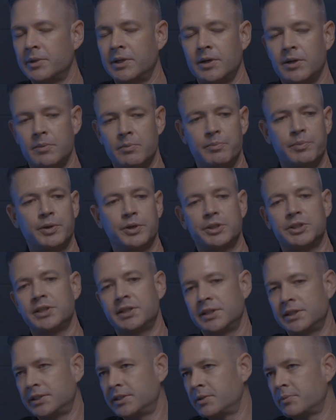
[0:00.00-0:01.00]
going to push
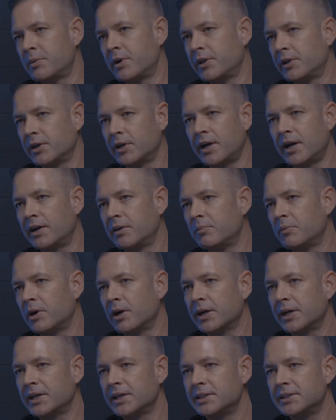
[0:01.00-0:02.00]
into some other kind of
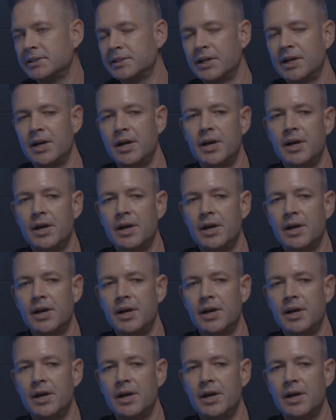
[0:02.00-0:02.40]
markets.